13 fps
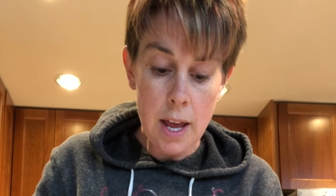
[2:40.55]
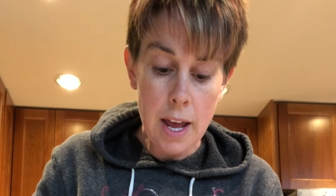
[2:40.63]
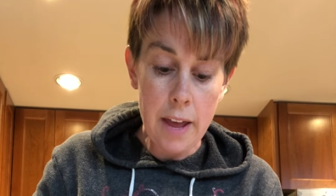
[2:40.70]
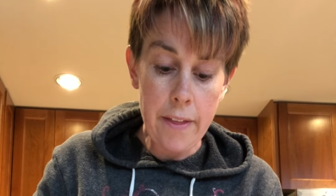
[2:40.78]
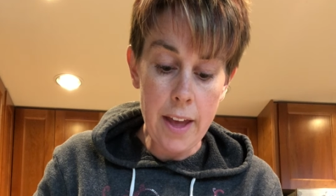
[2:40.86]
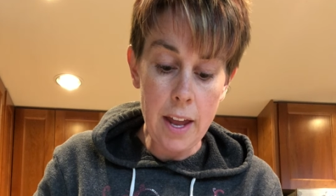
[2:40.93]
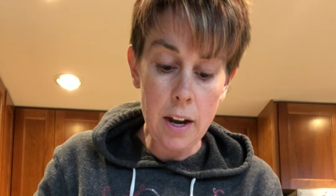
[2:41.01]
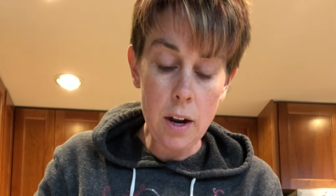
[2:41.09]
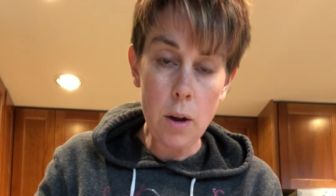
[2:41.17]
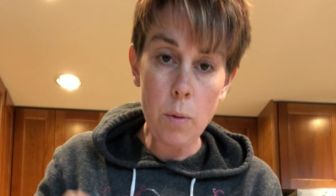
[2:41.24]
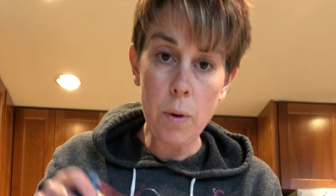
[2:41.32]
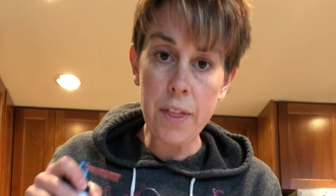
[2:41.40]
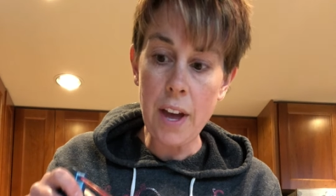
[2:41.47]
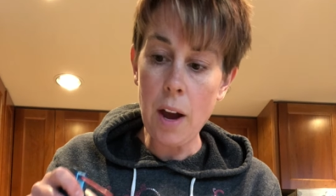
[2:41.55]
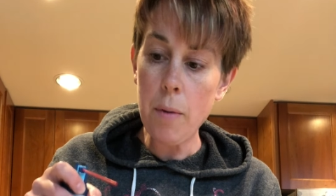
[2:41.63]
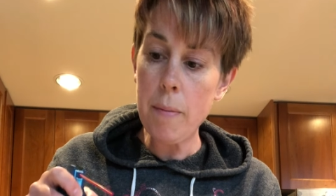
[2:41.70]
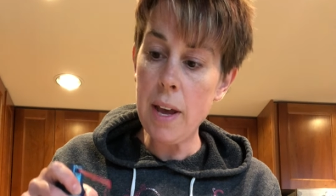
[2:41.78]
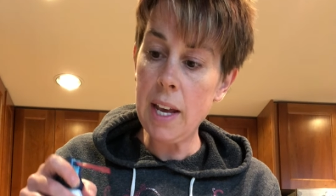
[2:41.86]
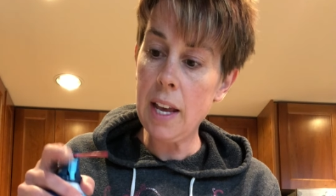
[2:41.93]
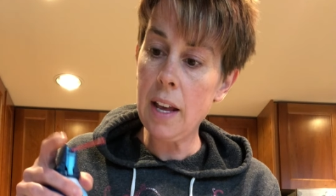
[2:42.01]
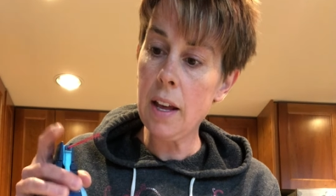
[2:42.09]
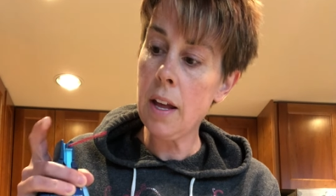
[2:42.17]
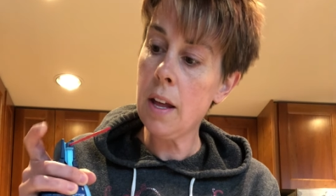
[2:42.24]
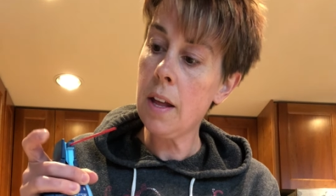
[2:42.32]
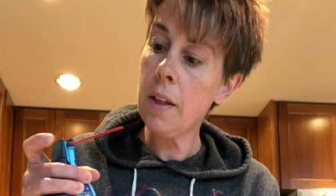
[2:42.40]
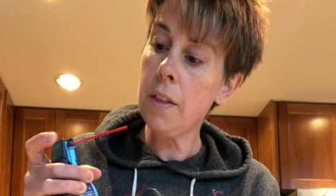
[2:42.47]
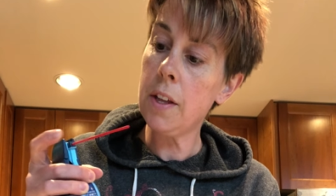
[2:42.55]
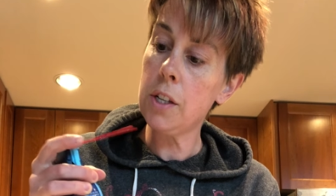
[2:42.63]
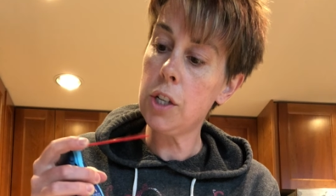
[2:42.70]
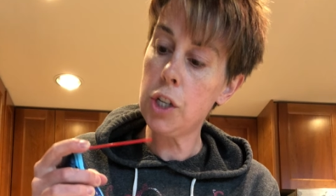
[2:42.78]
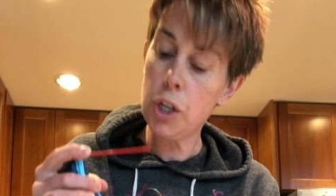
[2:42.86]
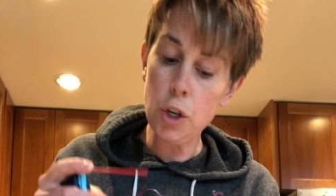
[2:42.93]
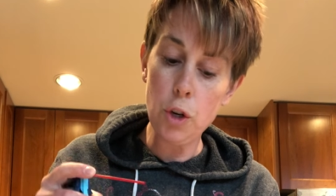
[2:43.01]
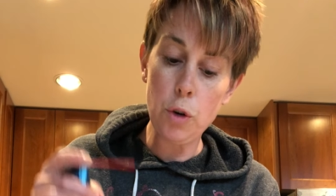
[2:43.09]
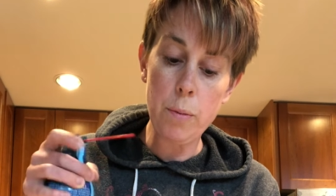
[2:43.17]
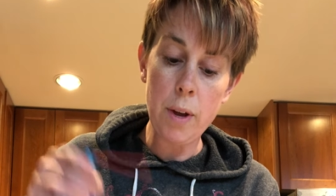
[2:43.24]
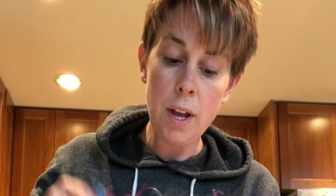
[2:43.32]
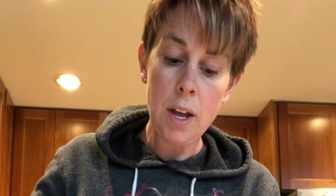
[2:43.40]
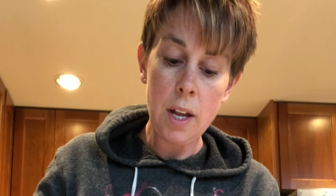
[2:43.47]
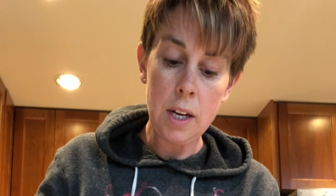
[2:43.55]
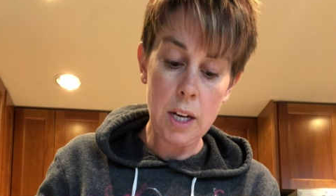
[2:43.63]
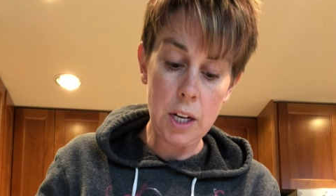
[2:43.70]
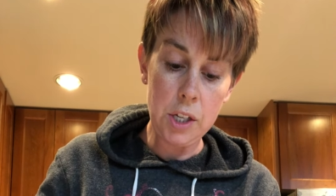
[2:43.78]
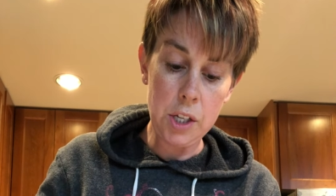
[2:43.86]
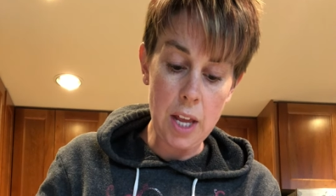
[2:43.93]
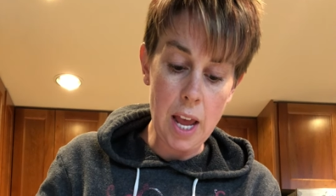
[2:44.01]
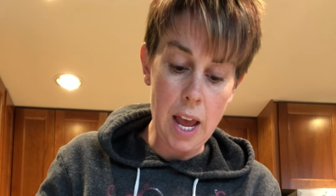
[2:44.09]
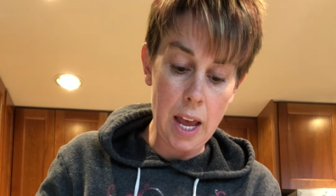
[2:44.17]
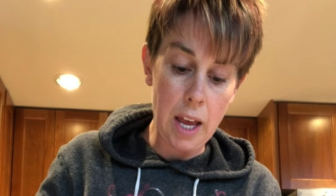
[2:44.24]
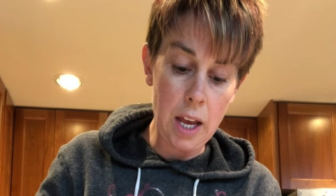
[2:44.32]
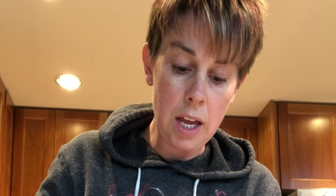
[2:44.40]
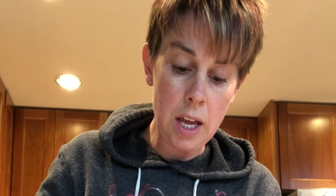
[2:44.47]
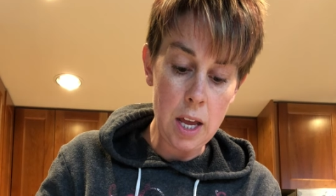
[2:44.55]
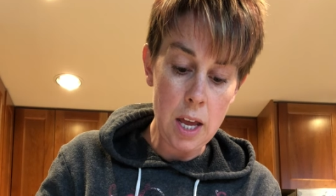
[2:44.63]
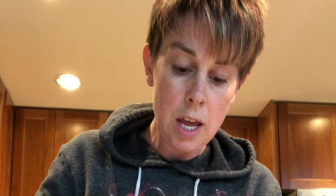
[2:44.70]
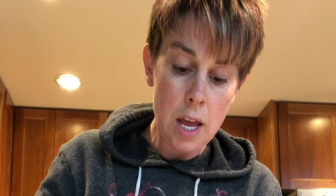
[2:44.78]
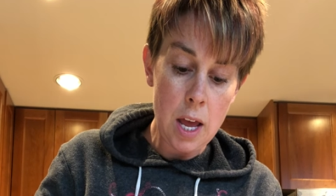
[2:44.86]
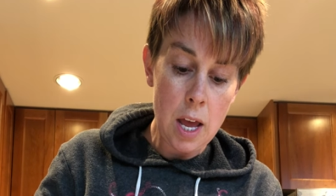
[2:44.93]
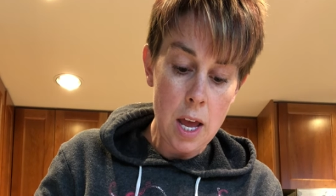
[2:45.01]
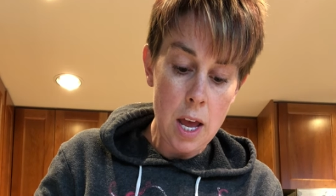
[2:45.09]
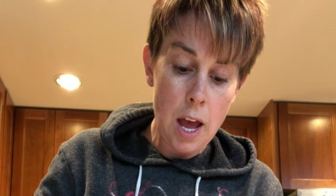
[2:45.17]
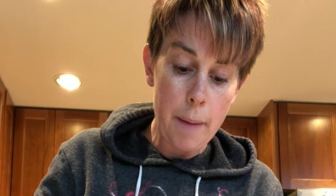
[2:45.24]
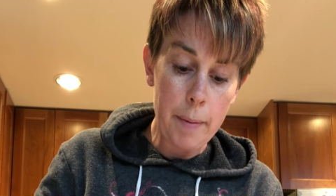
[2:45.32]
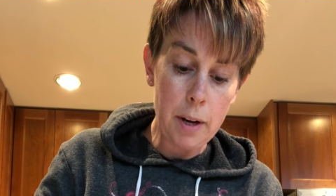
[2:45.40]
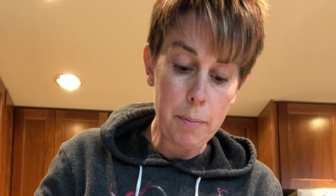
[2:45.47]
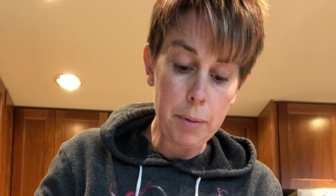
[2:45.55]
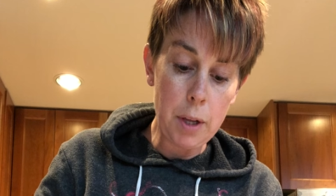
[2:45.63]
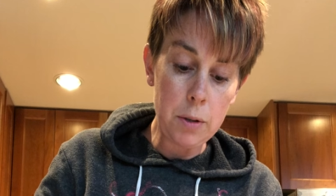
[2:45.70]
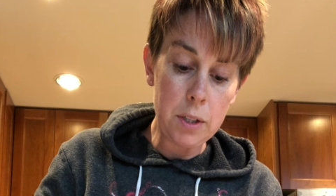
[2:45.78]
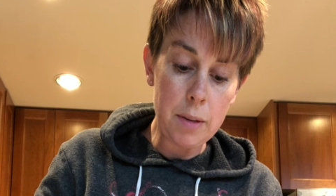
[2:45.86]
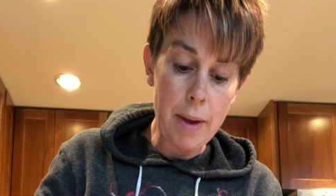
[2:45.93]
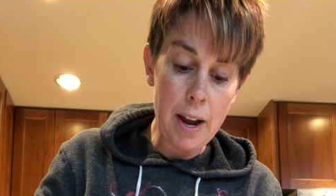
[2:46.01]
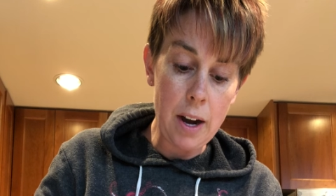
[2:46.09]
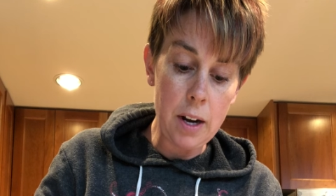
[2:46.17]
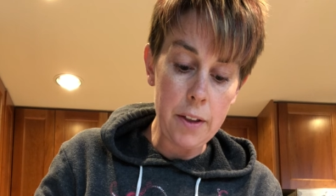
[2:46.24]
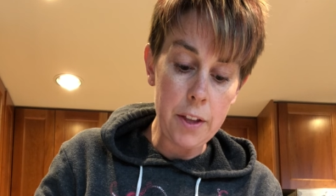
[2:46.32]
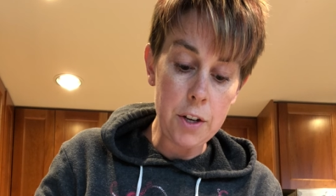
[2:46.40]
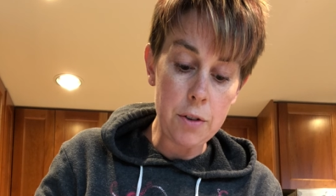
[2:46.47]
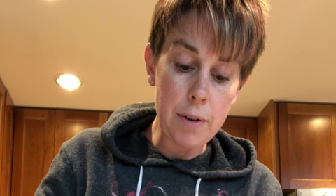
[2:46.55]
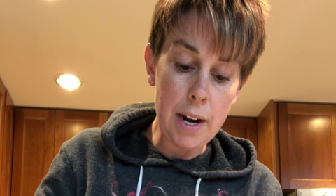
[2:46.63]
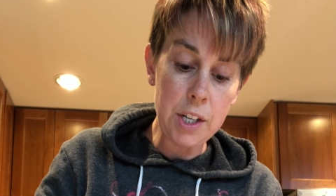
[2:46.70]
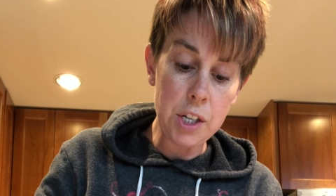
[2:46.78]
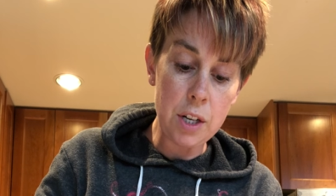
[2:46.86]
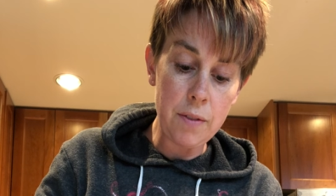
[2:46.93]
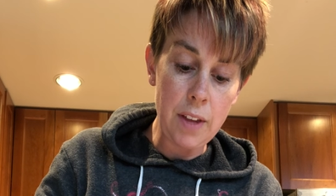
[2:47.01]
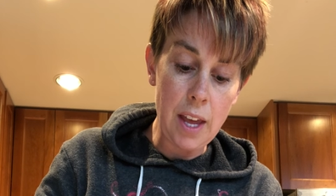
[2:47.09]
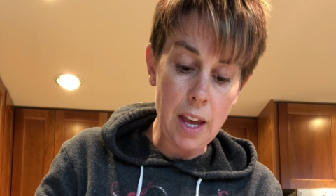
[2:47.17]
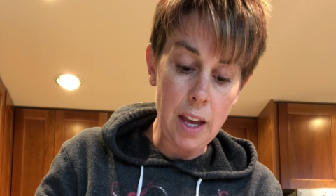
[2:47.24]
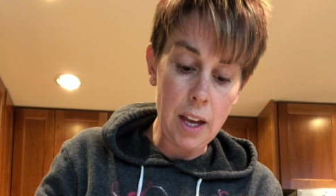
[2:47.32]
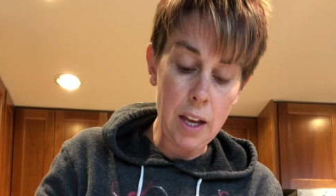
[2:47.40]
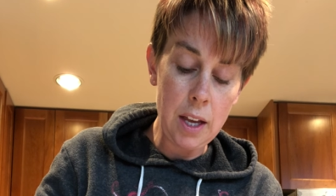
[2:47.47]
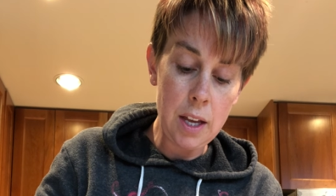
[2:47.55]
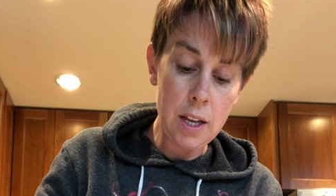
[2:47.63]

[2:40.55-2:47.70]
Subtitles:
And then without making the tube touch the egg, I'm gonna blow some air in the direction of the egg,